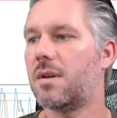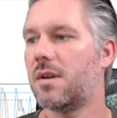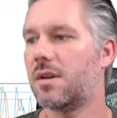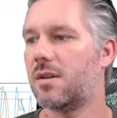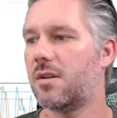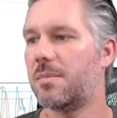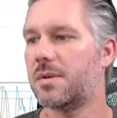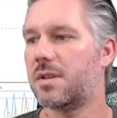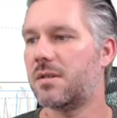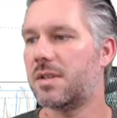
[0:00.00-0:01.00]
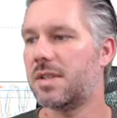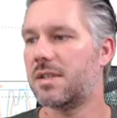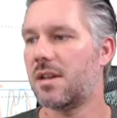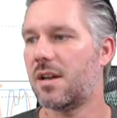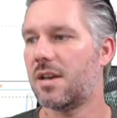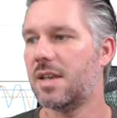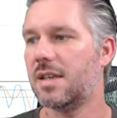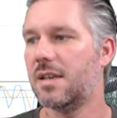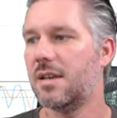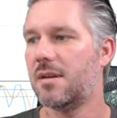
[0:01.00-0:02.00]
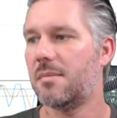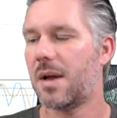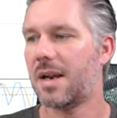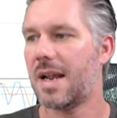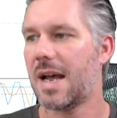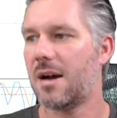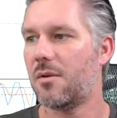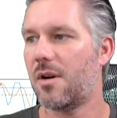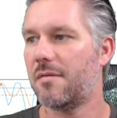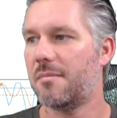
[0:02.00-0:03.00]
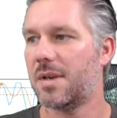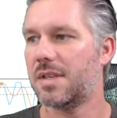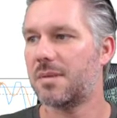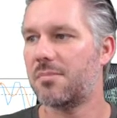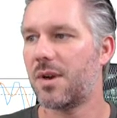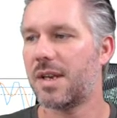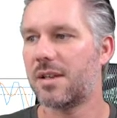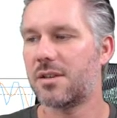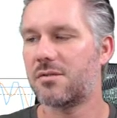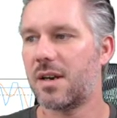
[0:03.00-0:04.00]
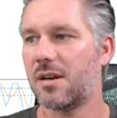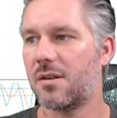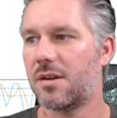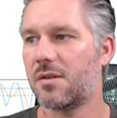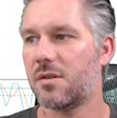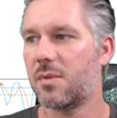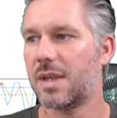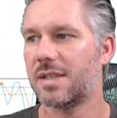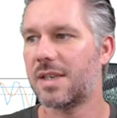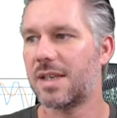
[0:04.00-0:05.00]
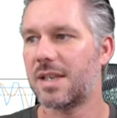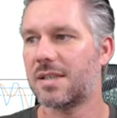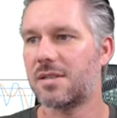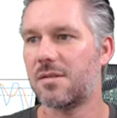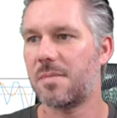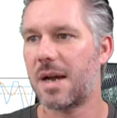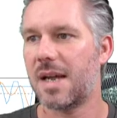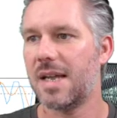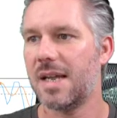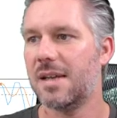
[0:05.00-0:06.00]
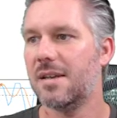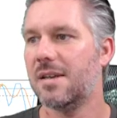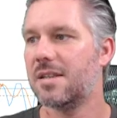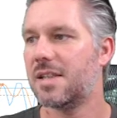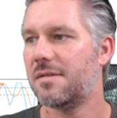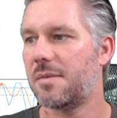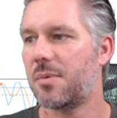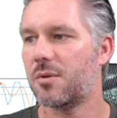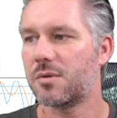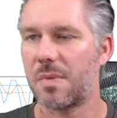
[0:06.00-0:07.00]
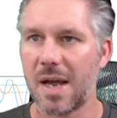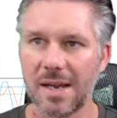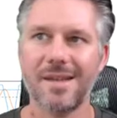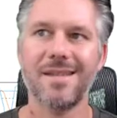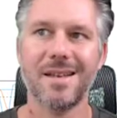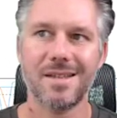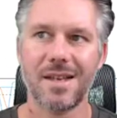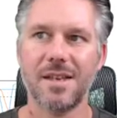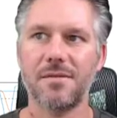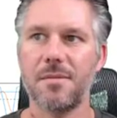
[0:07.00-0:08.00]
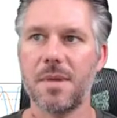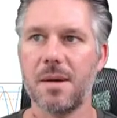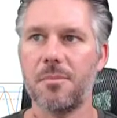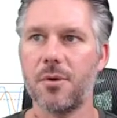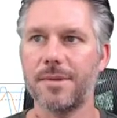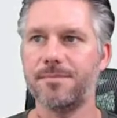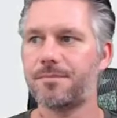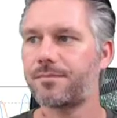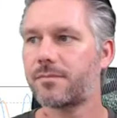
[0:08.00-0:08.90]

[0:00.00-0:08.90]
one, a good opportunity, certainly. But now I've missed the break of the trend line. I want to wait till it gets to about here, see if it pulls back, and then take it from that point.